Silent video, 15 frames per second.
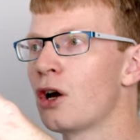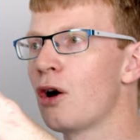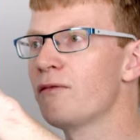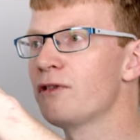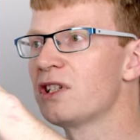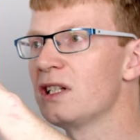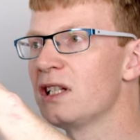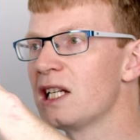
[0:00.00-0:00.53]

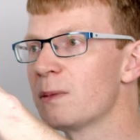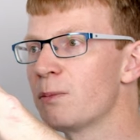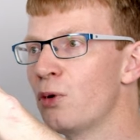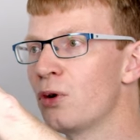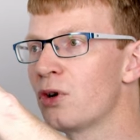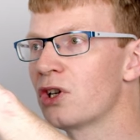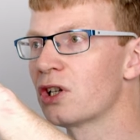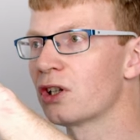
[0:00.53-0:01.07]
Obviously these
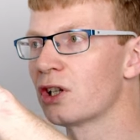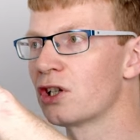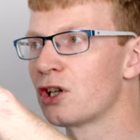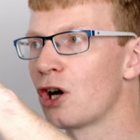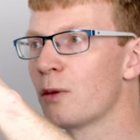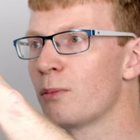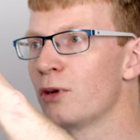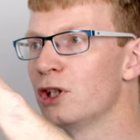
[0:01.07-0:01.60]
ports at the
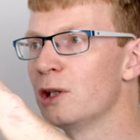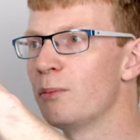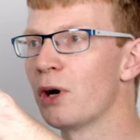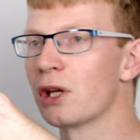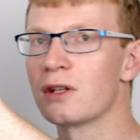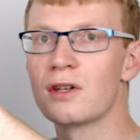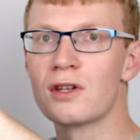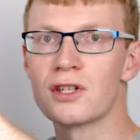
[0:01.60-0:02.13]
top and the
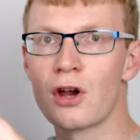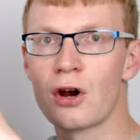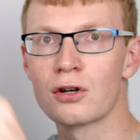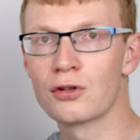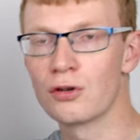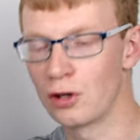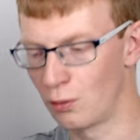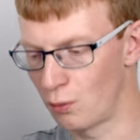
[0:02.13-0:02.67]
buttons
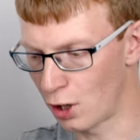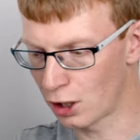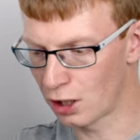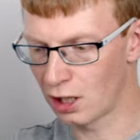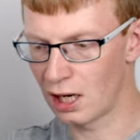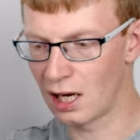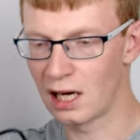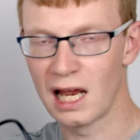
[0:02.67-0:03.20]
aren't going to
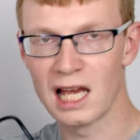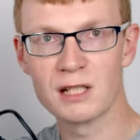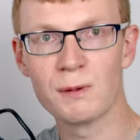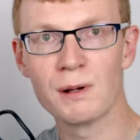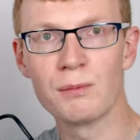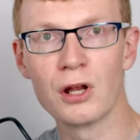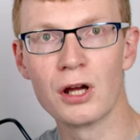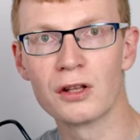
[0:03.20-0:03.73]
work unless
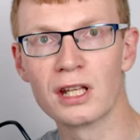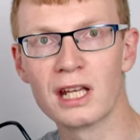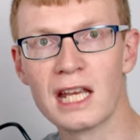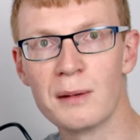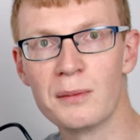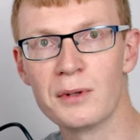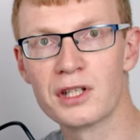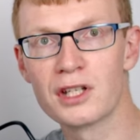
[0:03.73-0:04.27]
we plug the
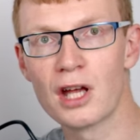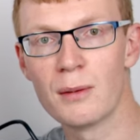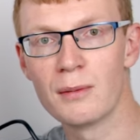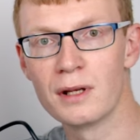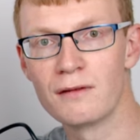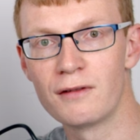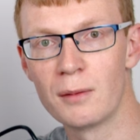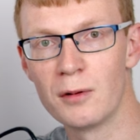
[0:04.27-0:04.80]
cables
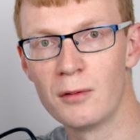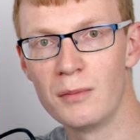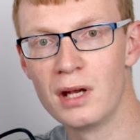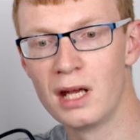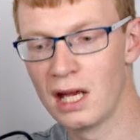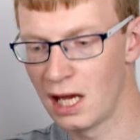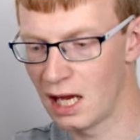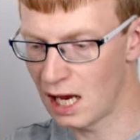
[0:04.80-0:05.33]
coming from
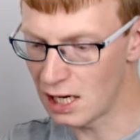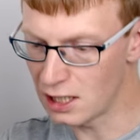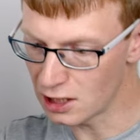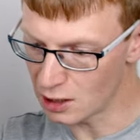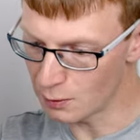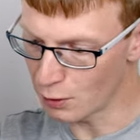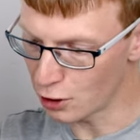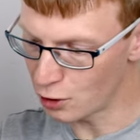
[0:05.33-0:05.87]
them
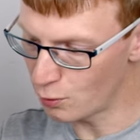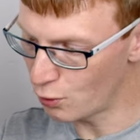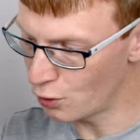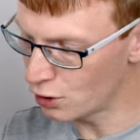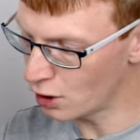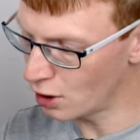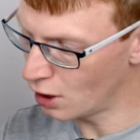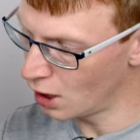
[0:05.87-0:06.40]
into the
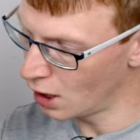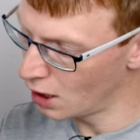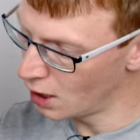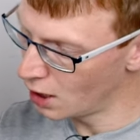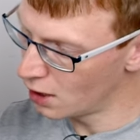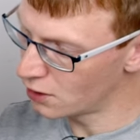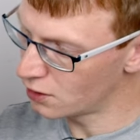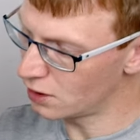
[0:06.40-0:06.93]
motherboard.
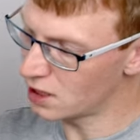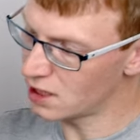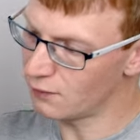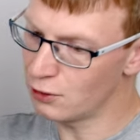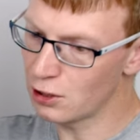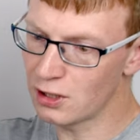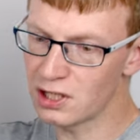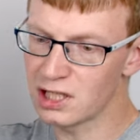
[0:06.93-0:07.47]
So let's
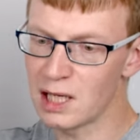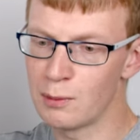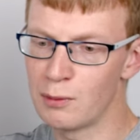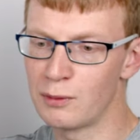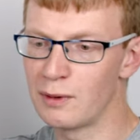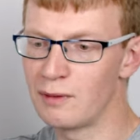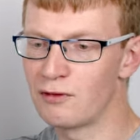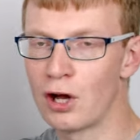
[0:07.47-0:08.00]
have a look and see
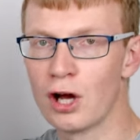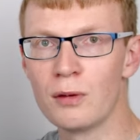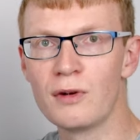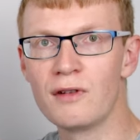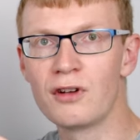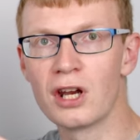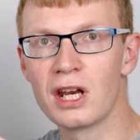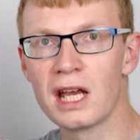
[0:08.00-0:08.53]
what we've got.
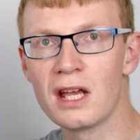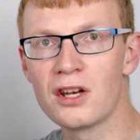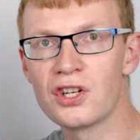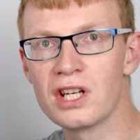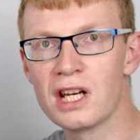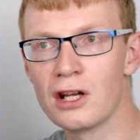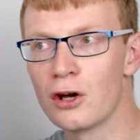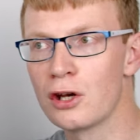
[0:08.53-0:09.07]
We've got a
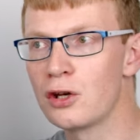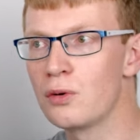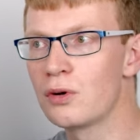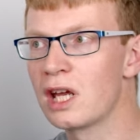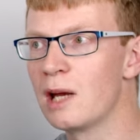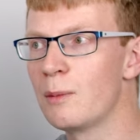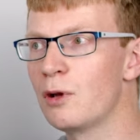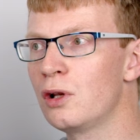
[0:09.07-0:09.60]
HD audio
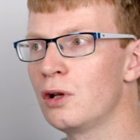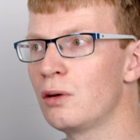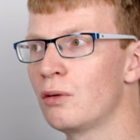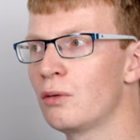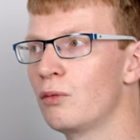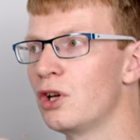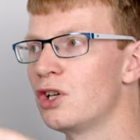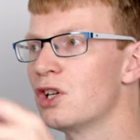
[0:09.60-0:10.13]
cable,
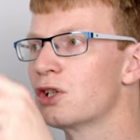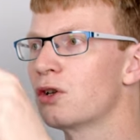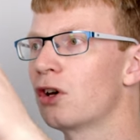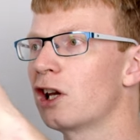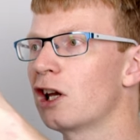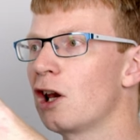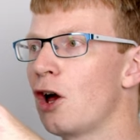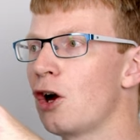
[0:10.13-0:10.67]
which is
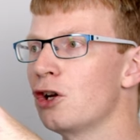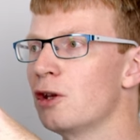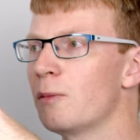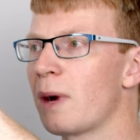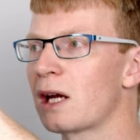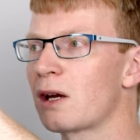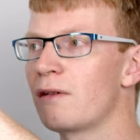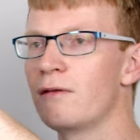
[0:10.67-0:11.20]
going to allow the
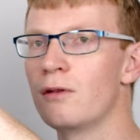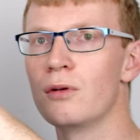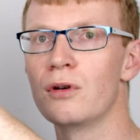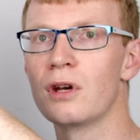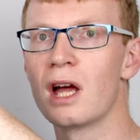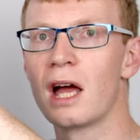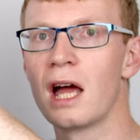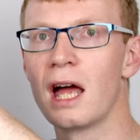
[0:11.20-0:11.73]

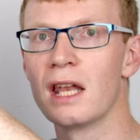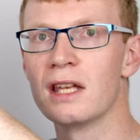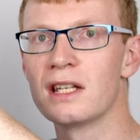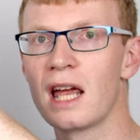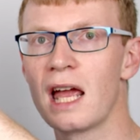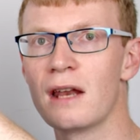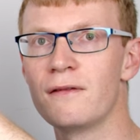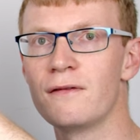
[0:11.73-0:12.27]
microphone and
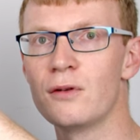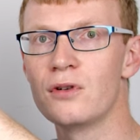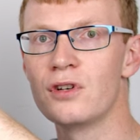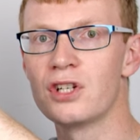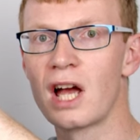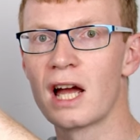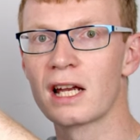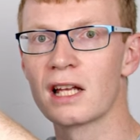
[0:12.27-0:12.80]
headphone
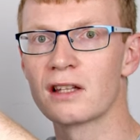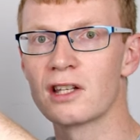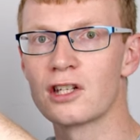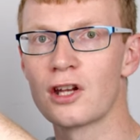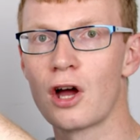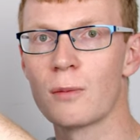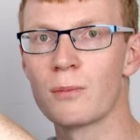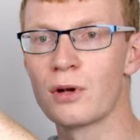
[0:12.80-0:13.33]
jack at the
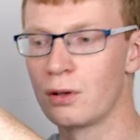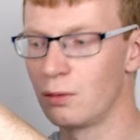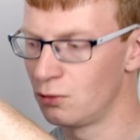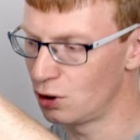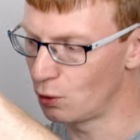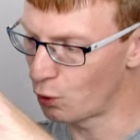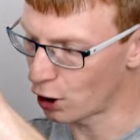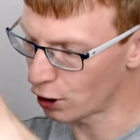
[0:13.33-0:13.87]
top
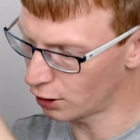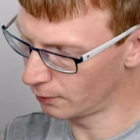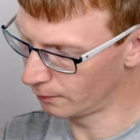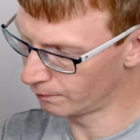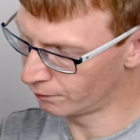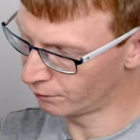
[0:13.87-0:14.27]
to work.